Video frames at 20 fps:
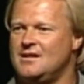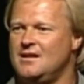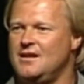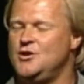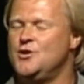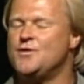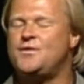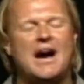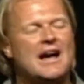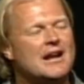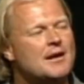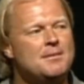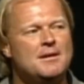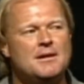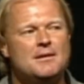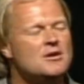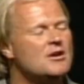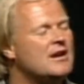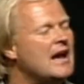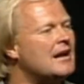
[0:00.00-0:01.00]
You got
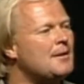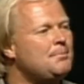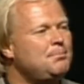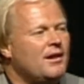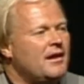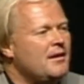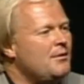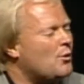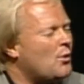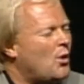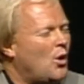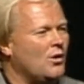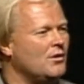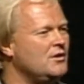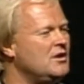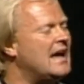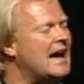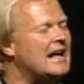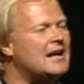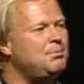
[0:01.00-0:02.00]
to play the role.
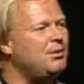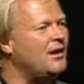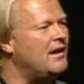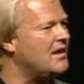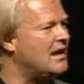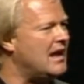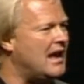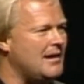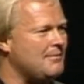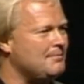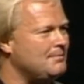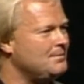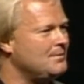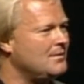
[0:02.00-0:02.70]
You got to play the game.